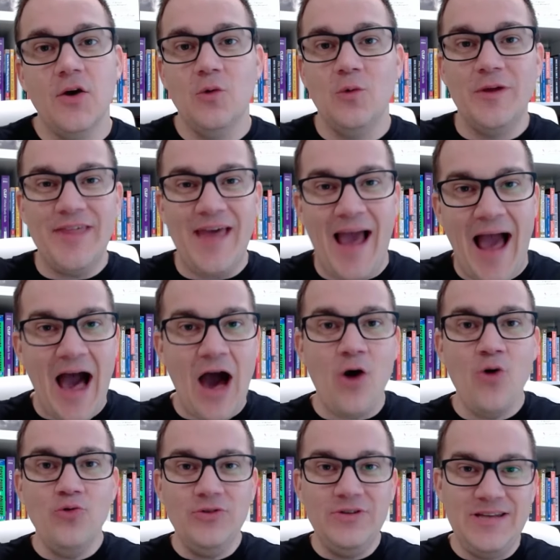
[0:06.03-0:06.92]

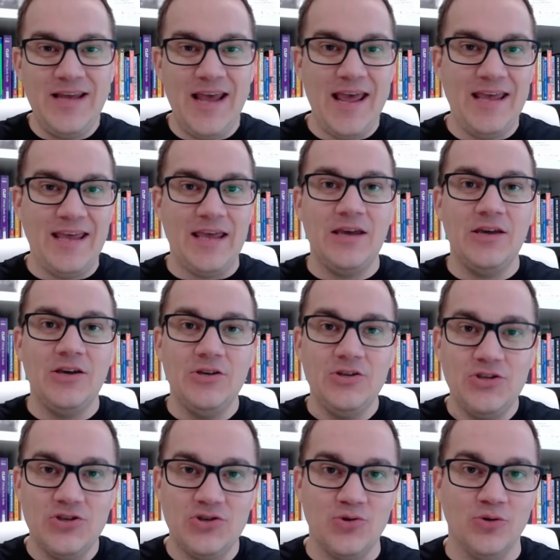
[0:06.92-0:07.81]
without taking
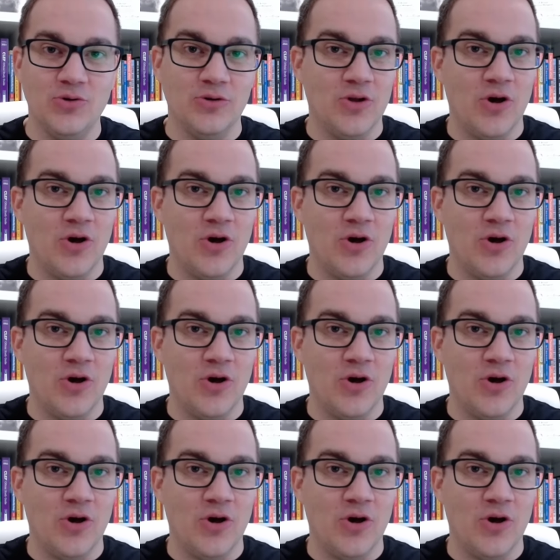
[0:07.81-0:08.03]
student